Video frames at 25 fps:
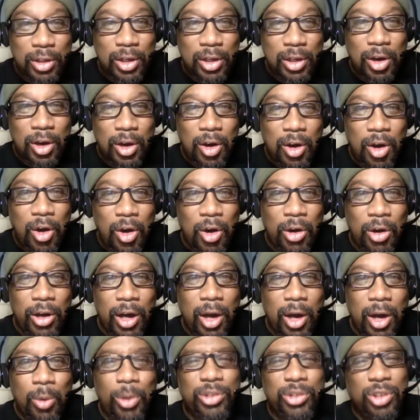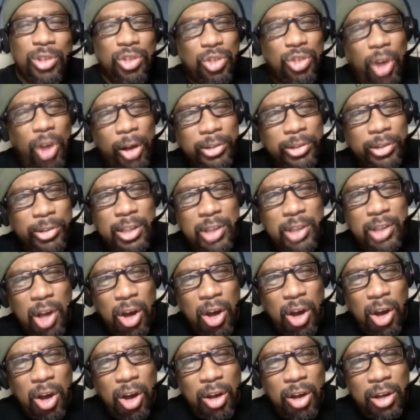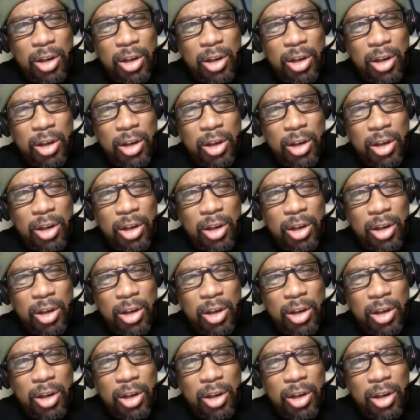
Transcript: on was it Salty Dog?